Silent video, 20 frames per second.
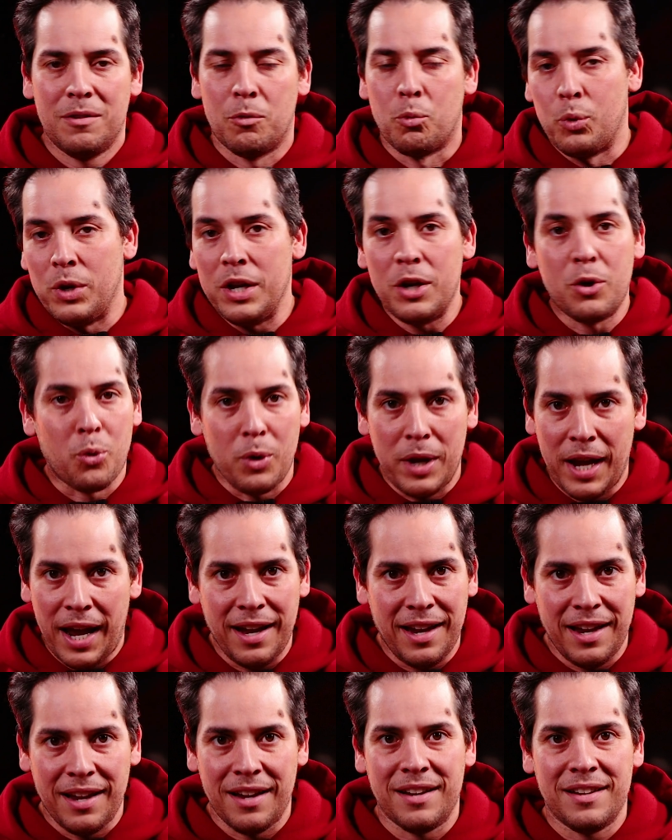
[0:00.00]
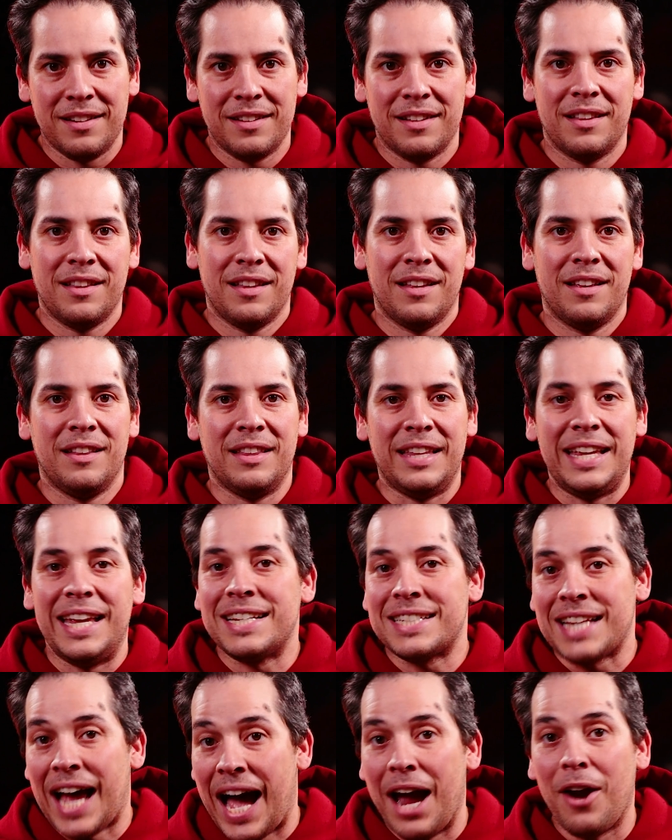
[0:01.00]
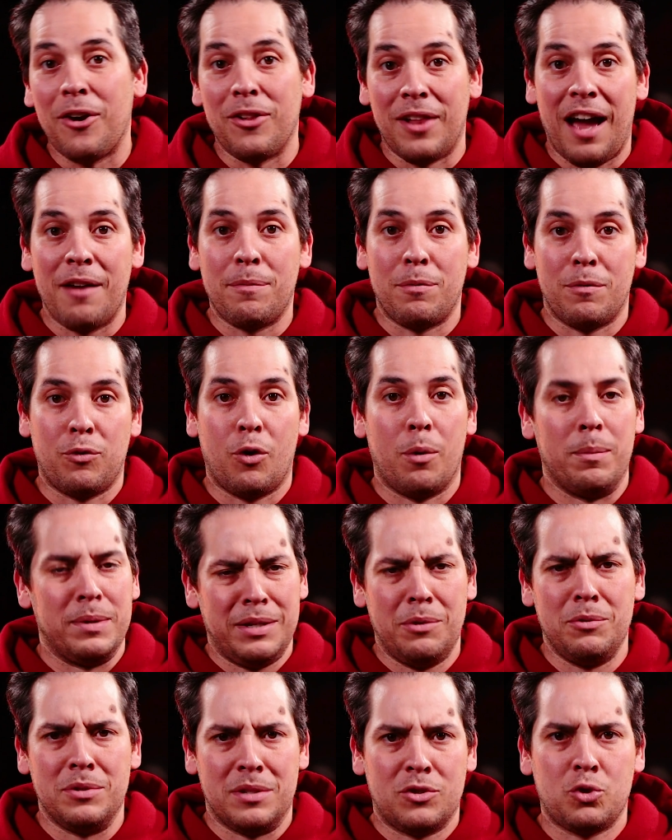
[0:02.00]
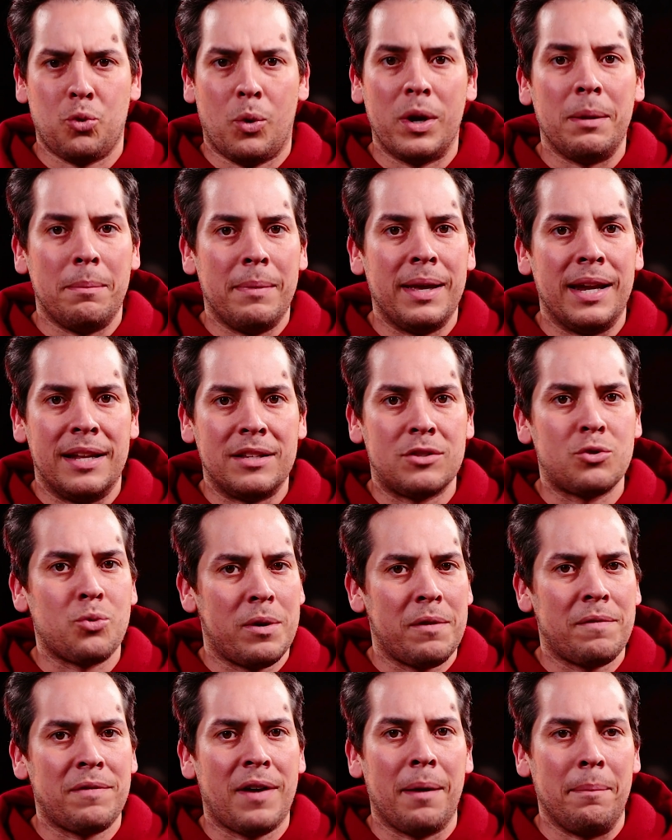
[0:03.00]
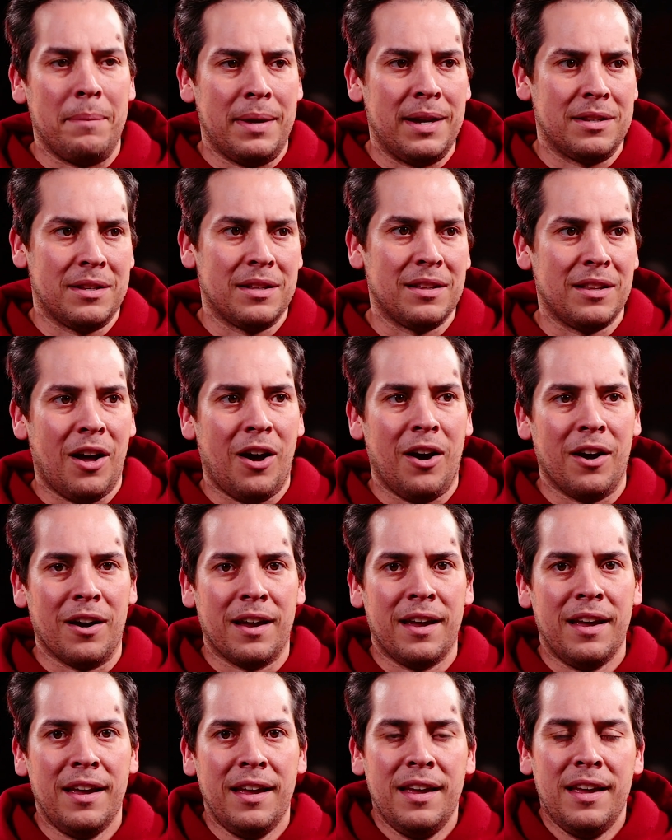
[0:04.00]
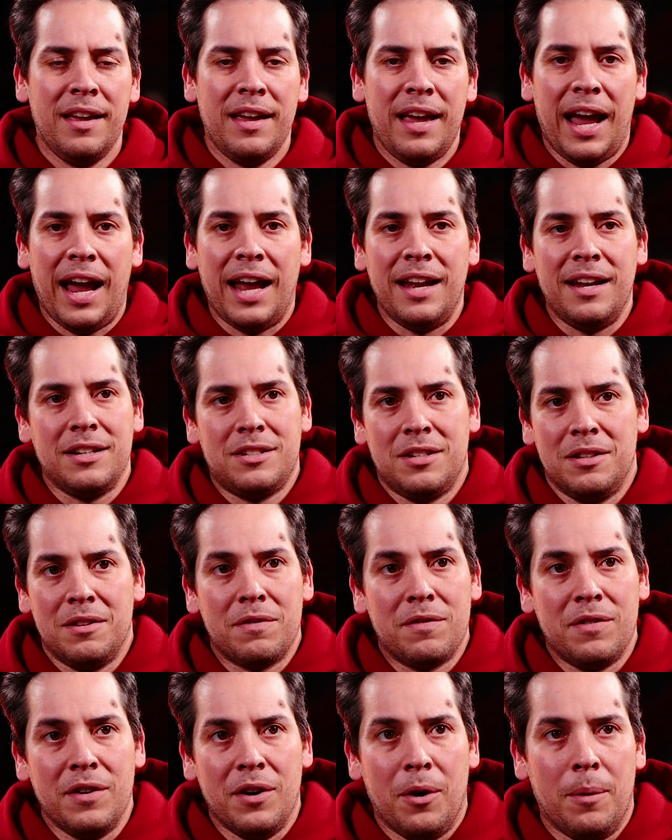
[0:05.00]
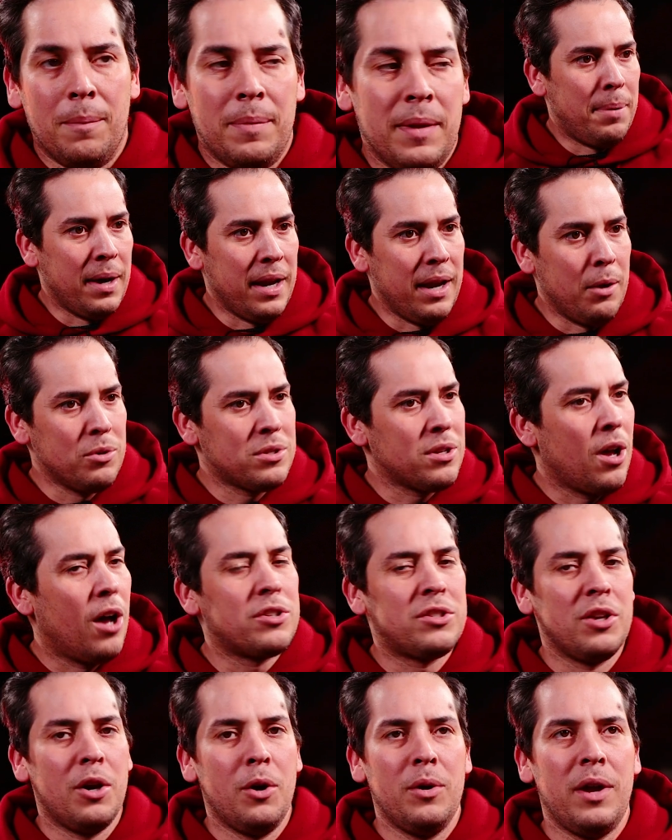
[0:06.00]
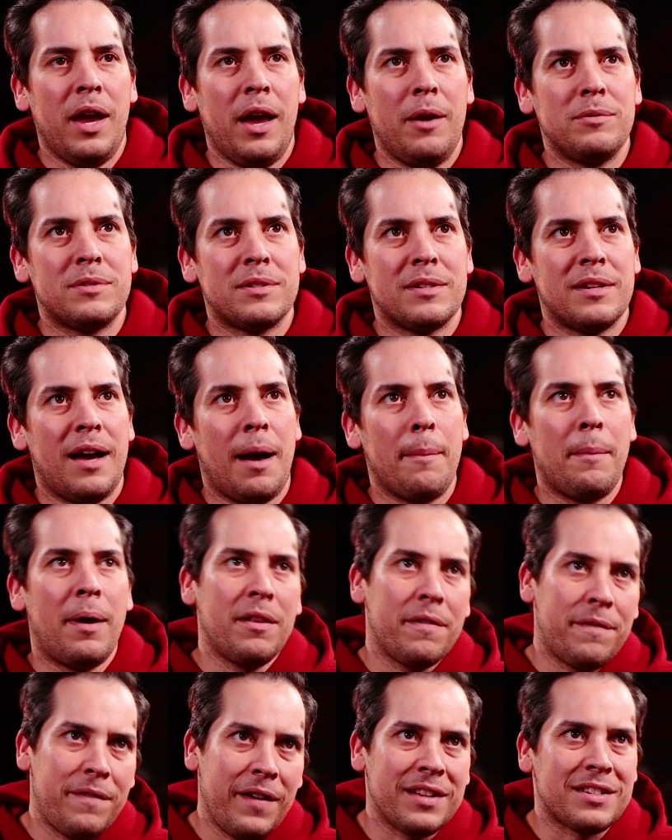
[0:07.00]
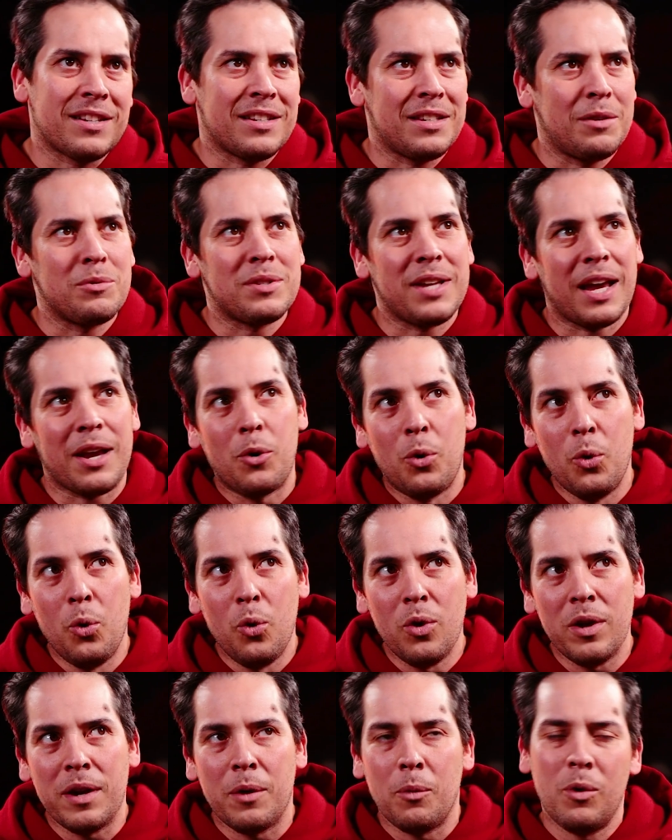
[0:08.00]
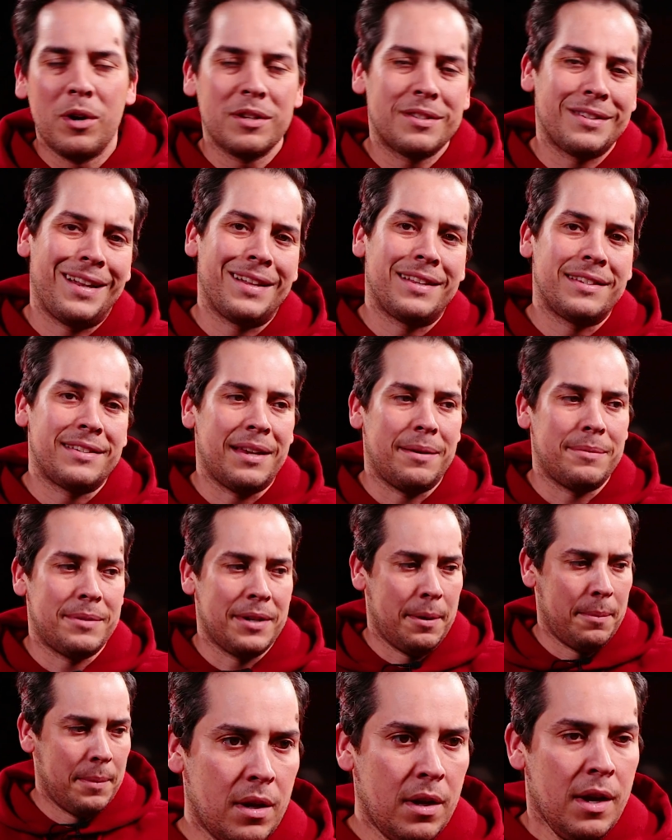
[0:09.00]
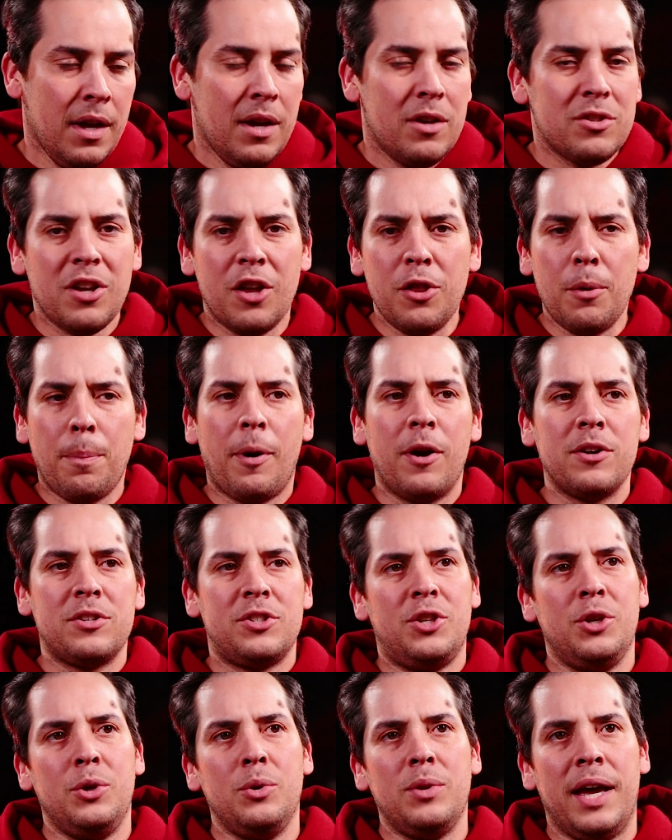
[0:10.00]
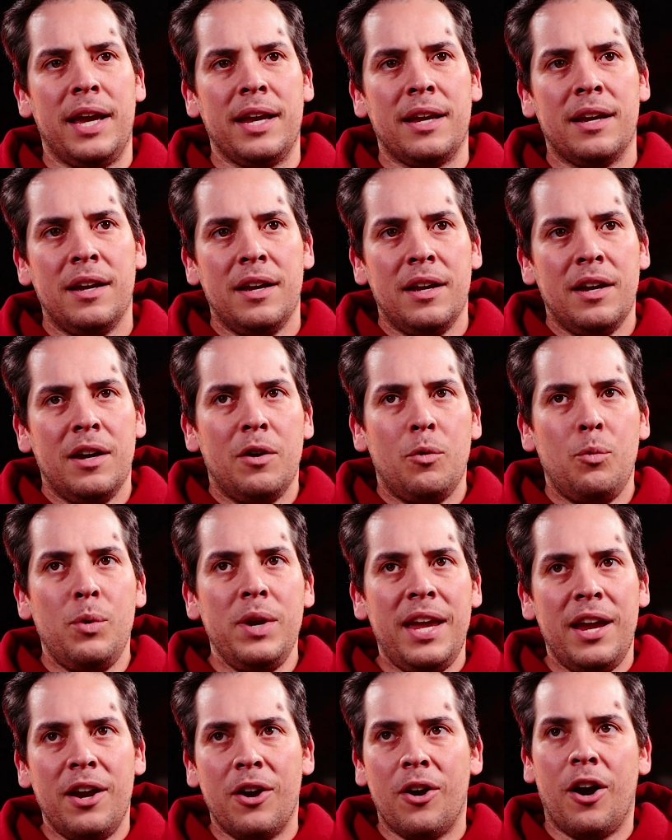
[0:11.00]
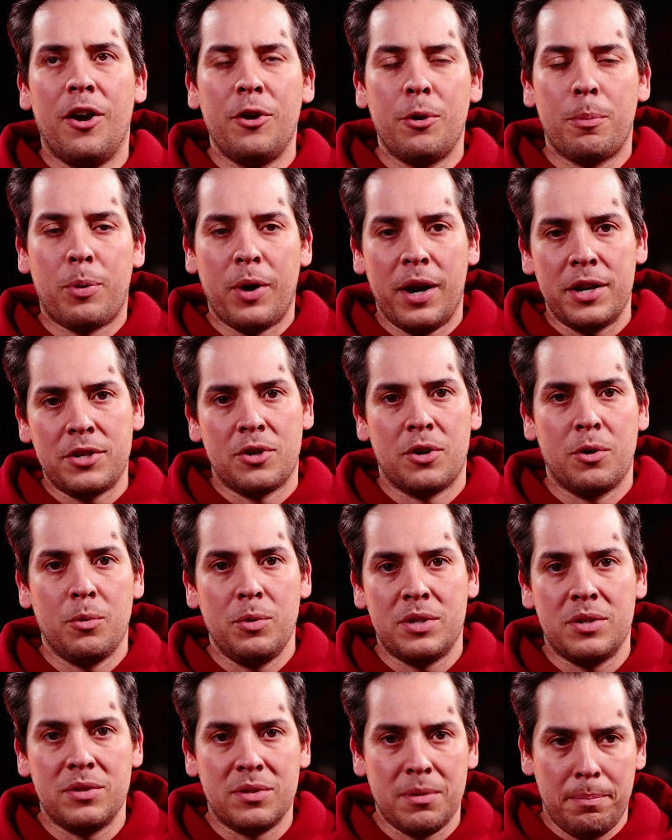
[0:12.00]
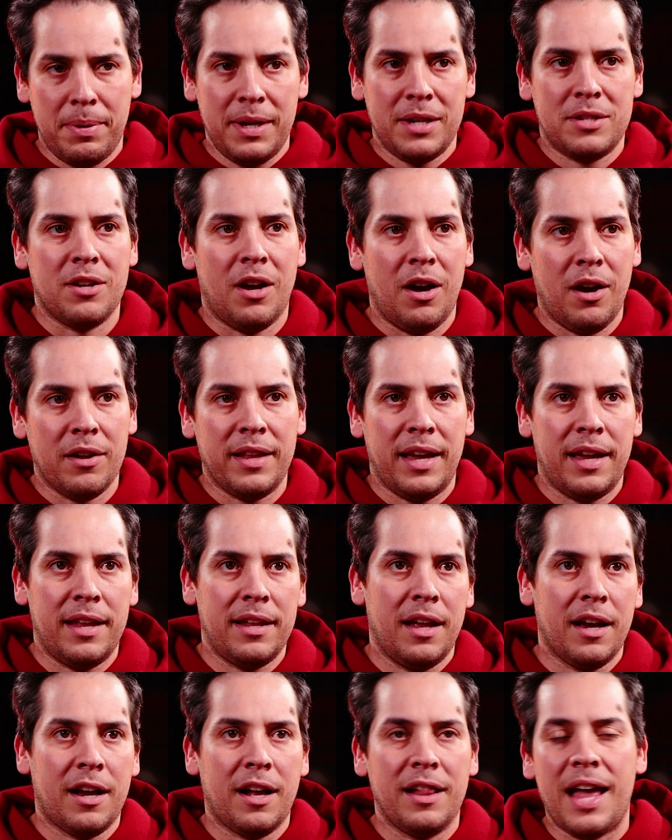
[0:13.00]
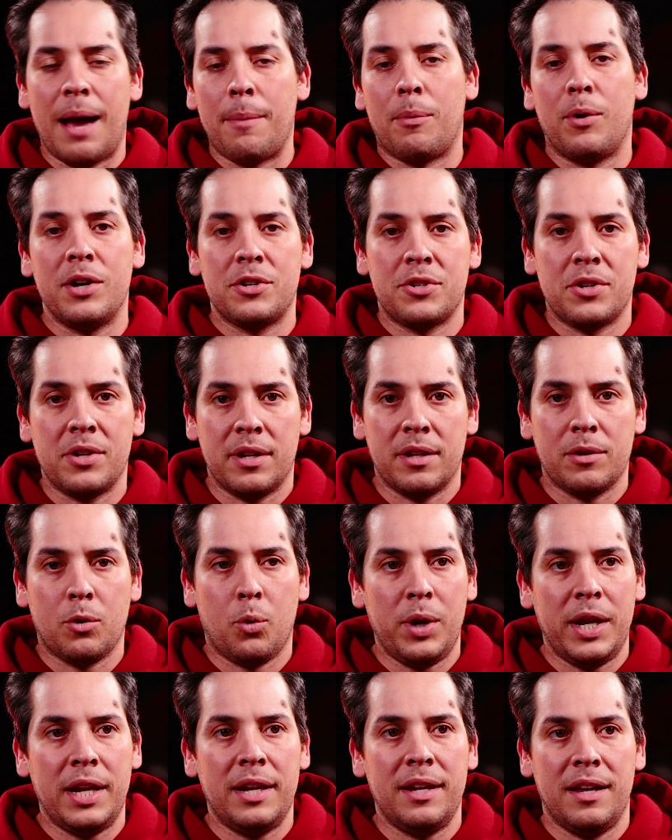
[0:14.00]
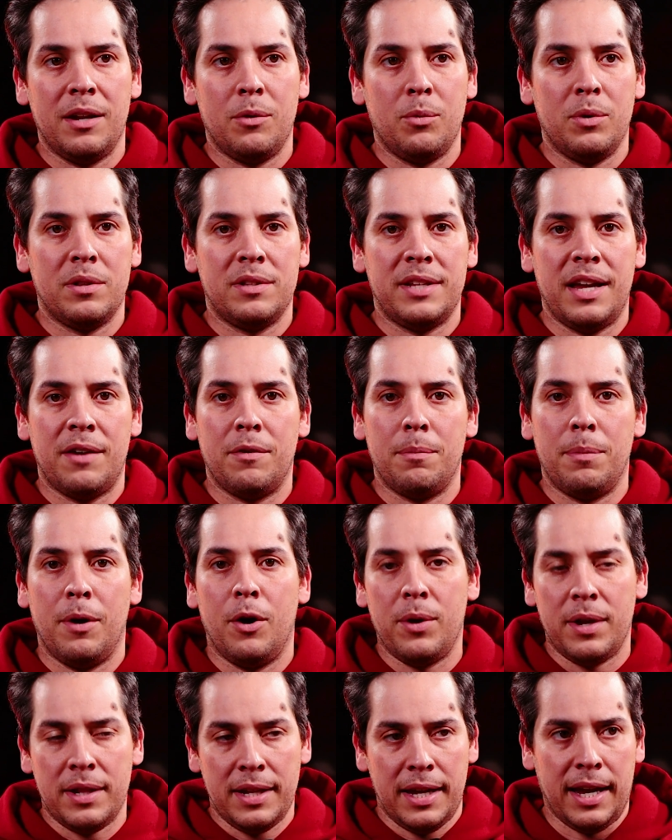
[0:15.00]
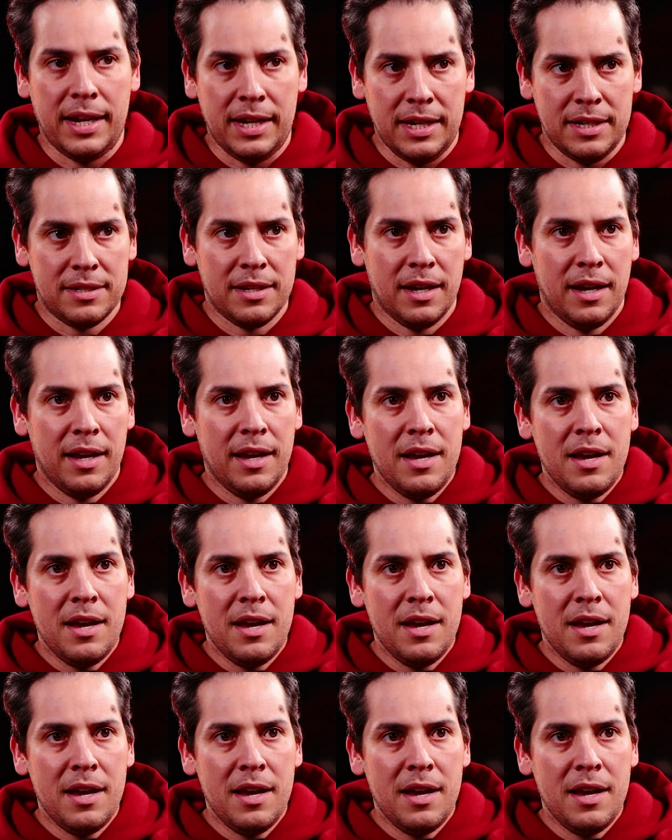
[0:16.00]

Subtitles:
recreating the entire live performance. It was 20 minutes, 25 minutes long ending to the film. But it was I'm on the fence, because it was like cool and it wasn't at the same time. There's other parts too, like We Hear Under Pressure, which is a big song that a collaboration Queen did with David Bowie in the 80s.